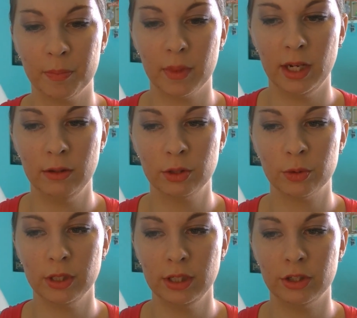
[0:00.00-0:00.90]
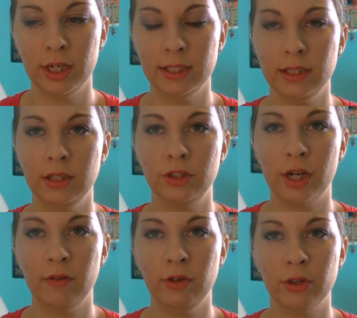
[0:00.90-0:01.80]
That it was really crazy
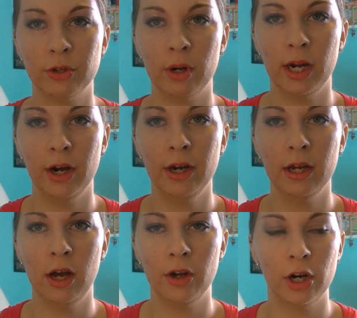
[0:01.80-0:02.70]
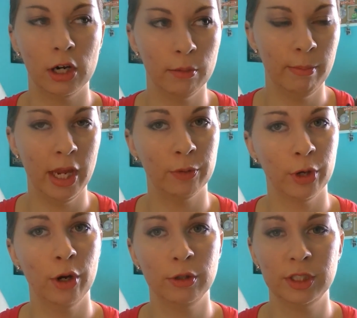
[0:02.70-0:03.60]
driving through our area on our main
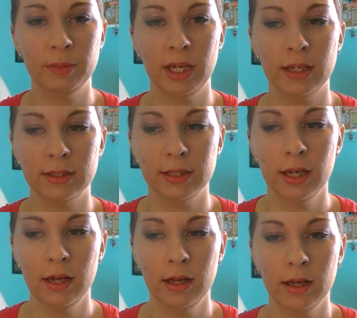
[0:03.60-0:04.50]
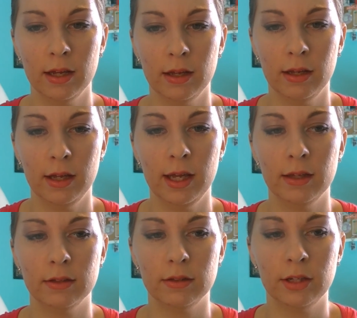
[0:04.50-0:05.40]
roads, because
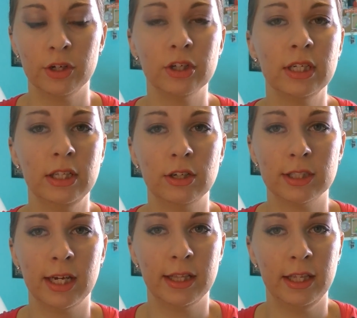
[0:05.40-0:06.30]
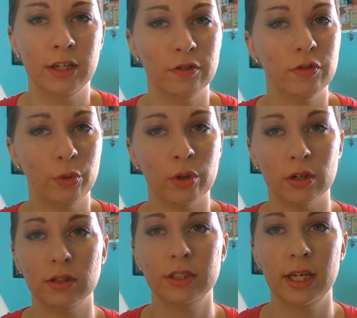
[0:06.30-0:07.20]
it literally looked like the end of the
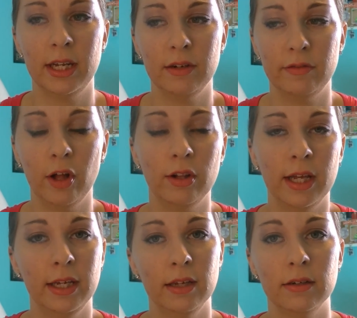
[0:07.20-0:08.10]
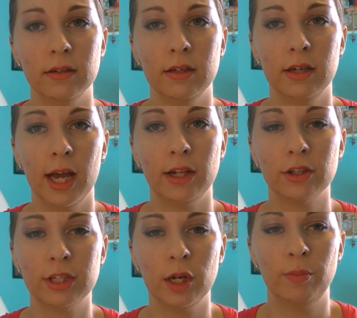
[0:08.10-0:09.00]
world, and it felt like it. It
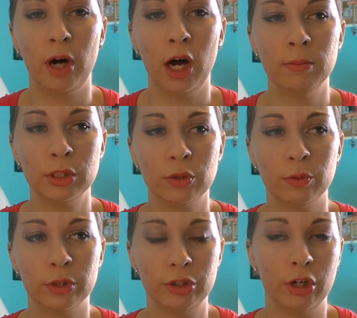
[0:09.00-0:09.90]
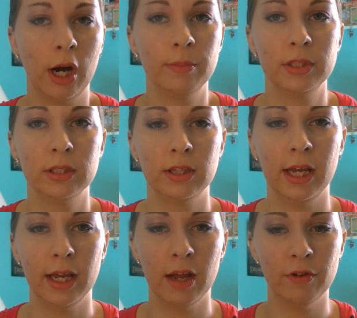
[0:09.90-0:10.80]
looked like bombs were dropped,
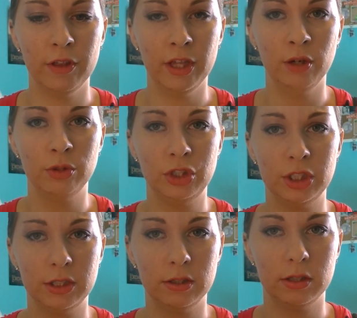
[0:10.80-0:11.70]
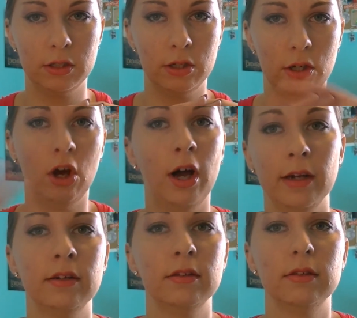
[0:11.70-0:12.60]
like everything was just gone.